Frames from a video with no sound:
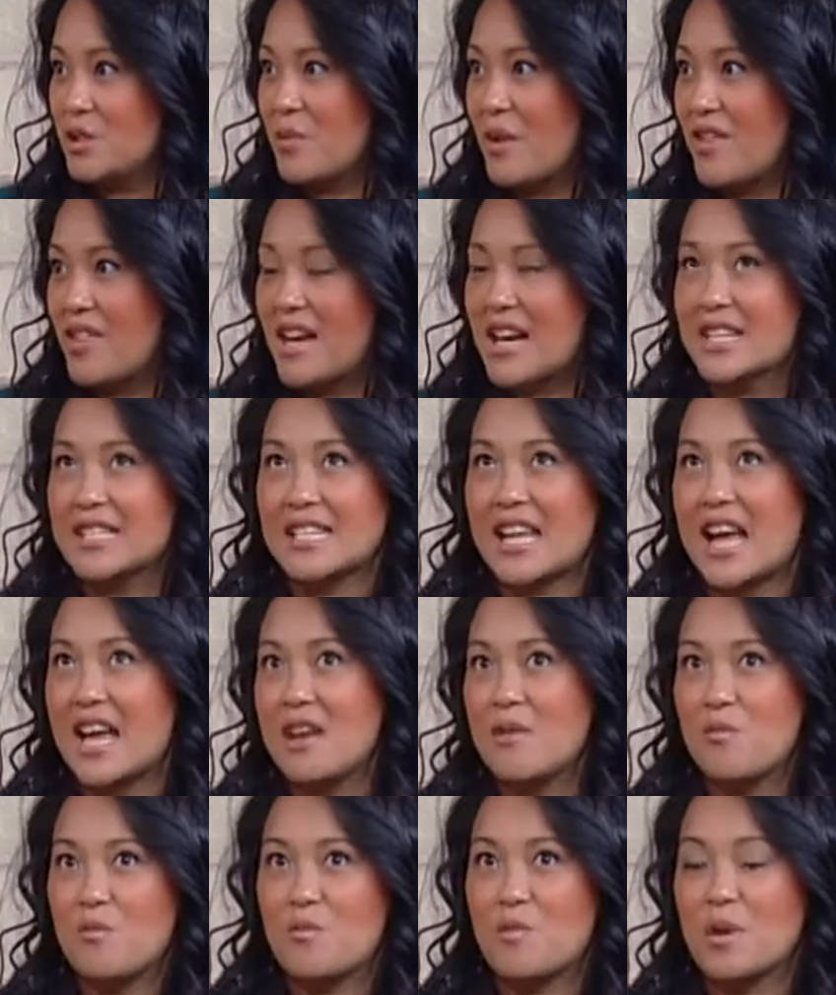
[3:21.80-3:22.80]
with us,
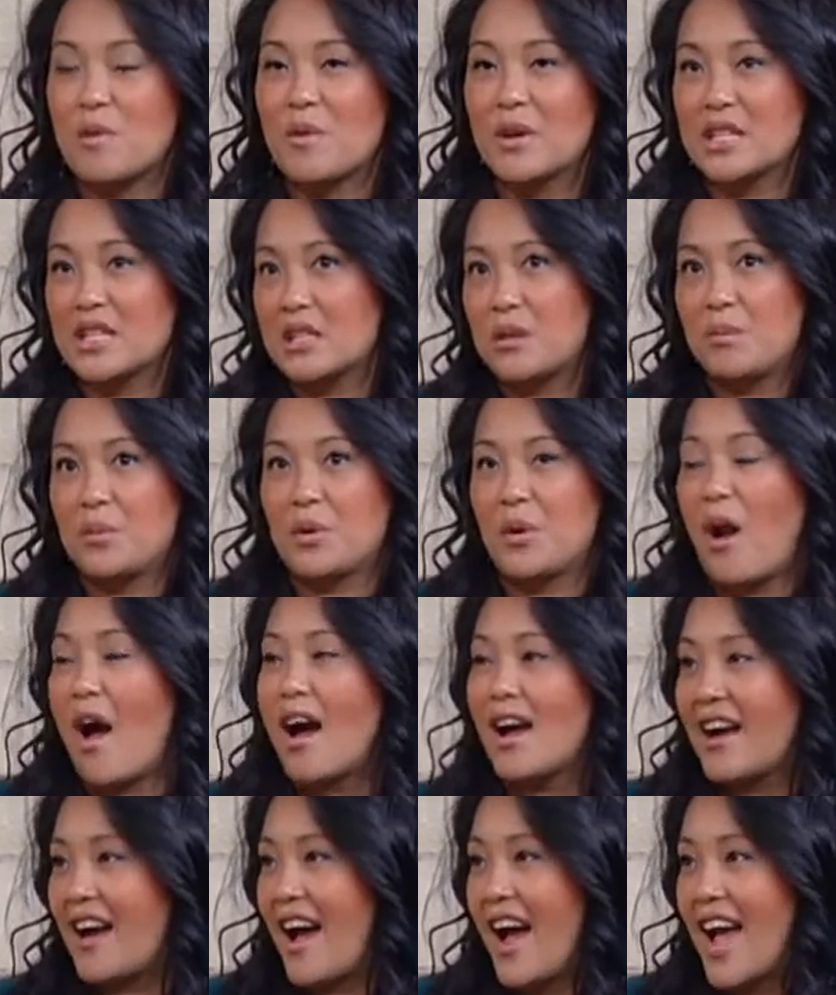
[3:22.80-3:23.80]
and we went to
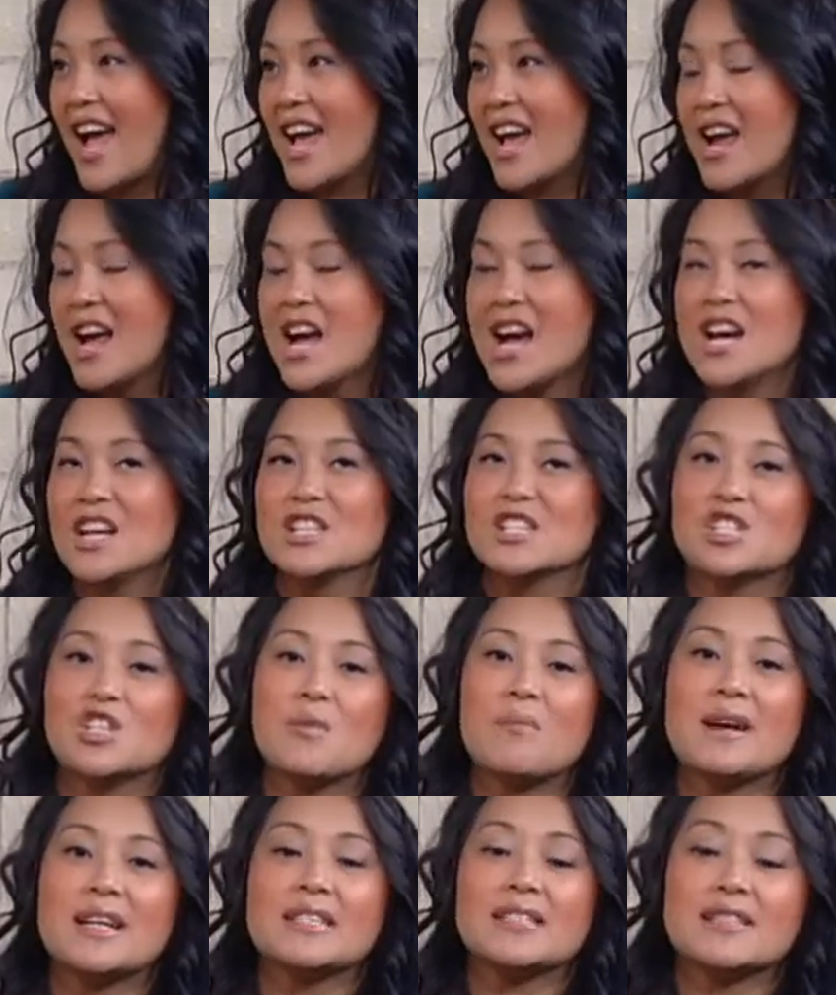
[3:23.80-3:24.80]
Boracay. So
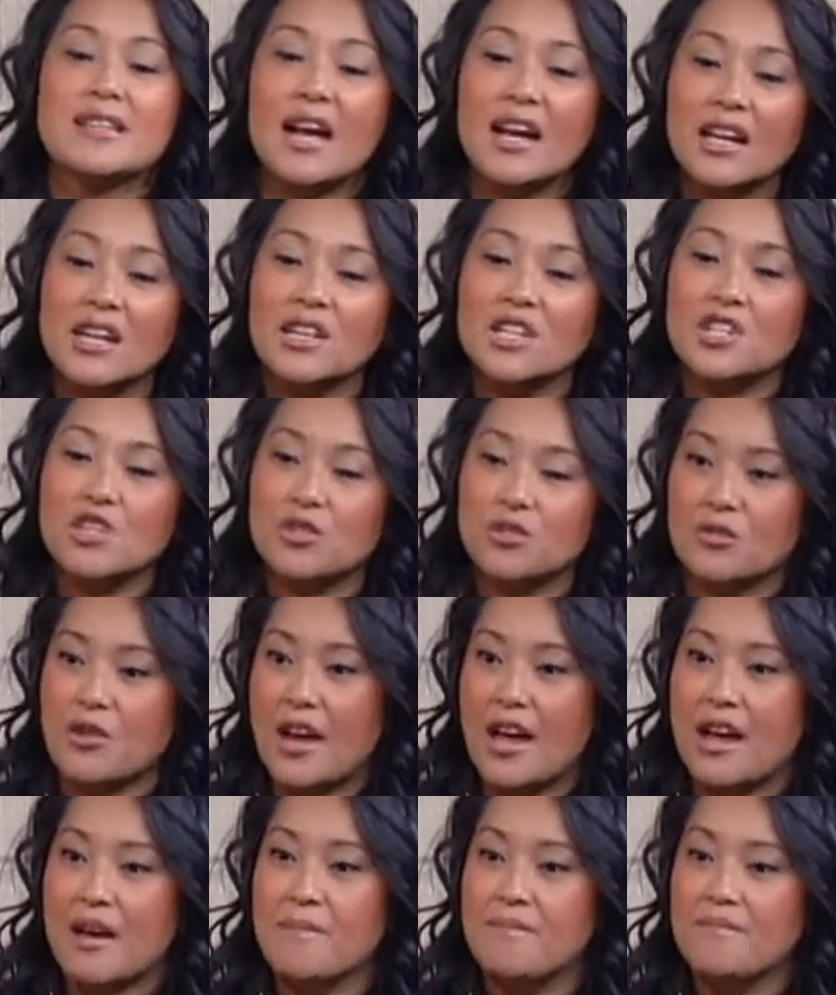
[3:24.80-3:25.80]
my second
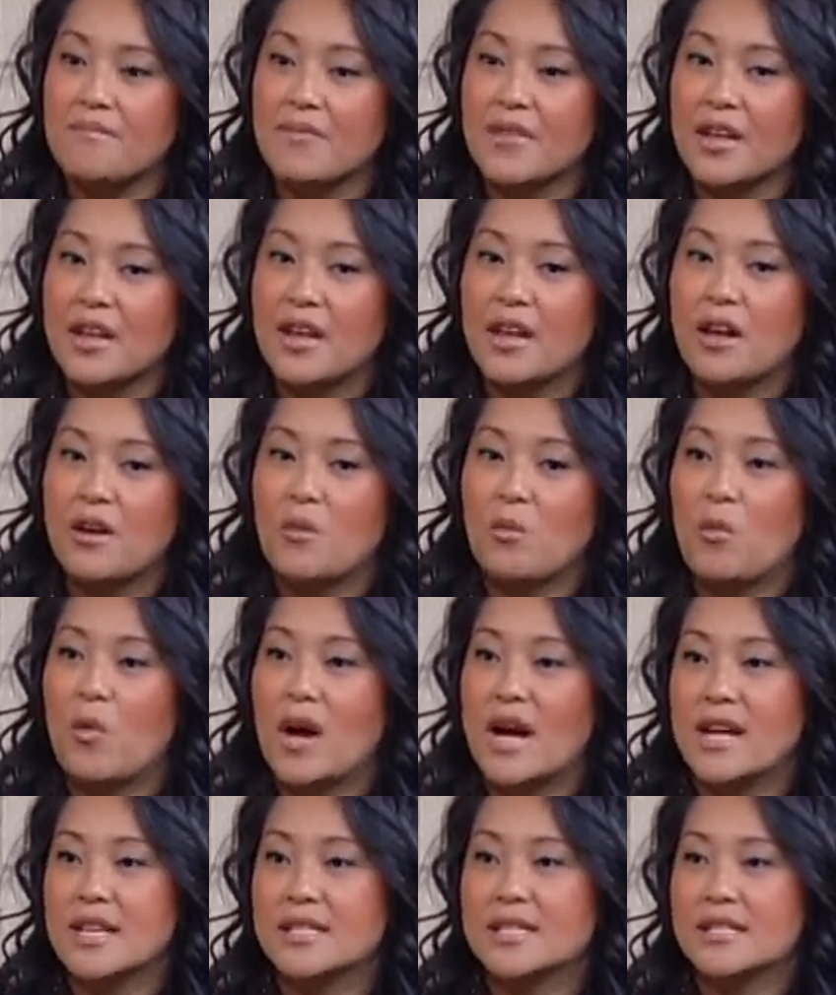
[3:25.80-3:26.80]
trip
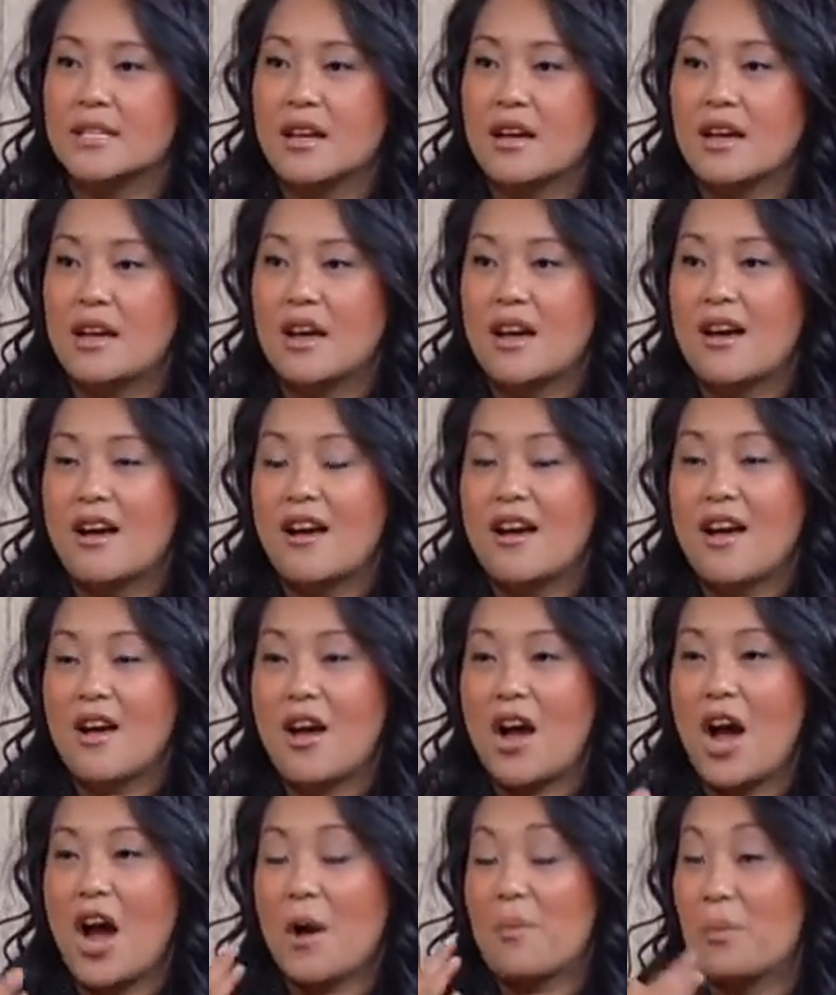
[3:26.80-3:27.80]
was
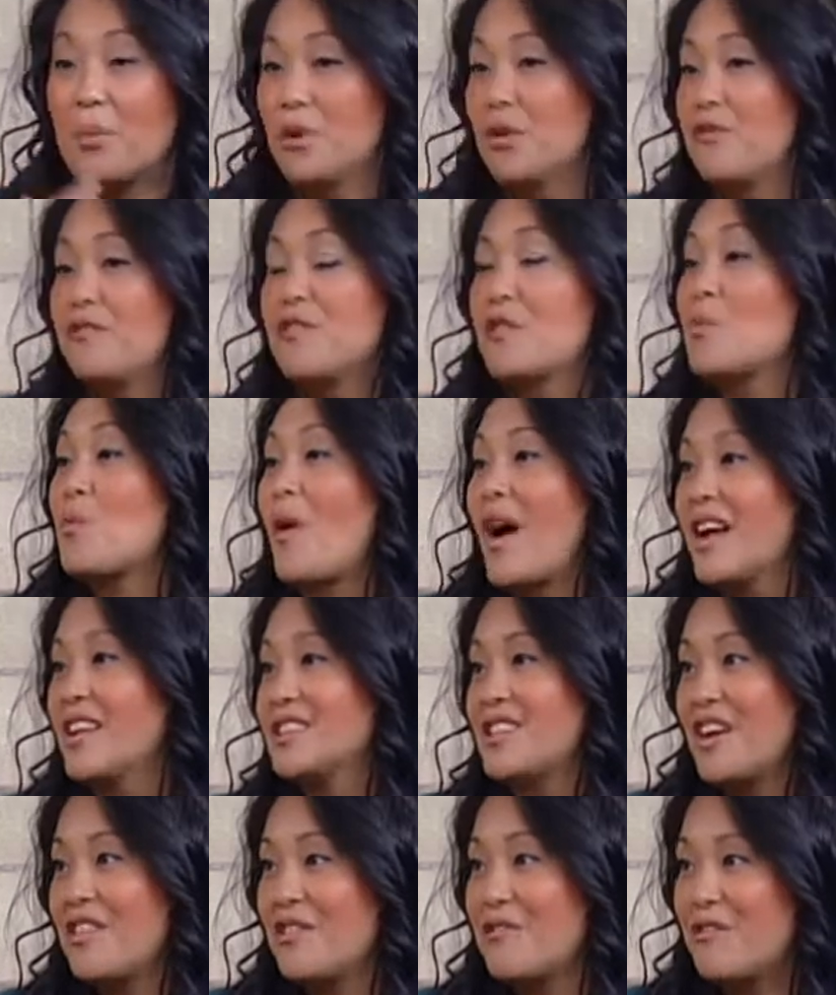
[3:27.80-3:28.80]
approved for Wild
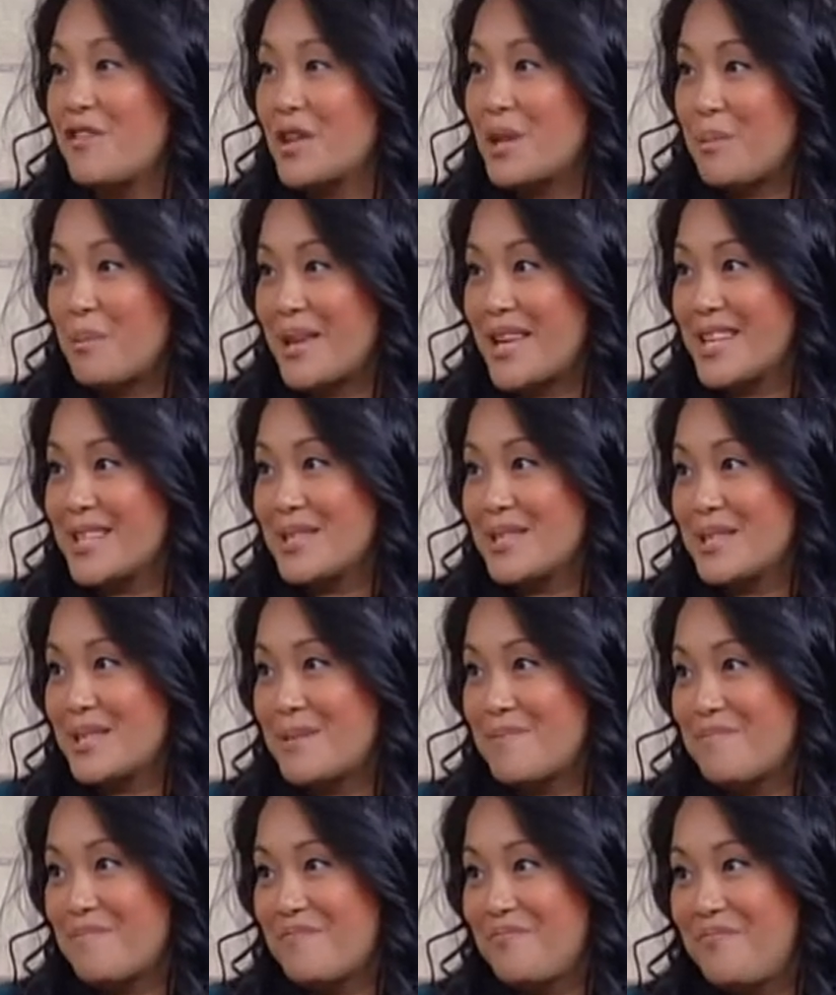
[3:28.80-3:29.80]
on the Philippines.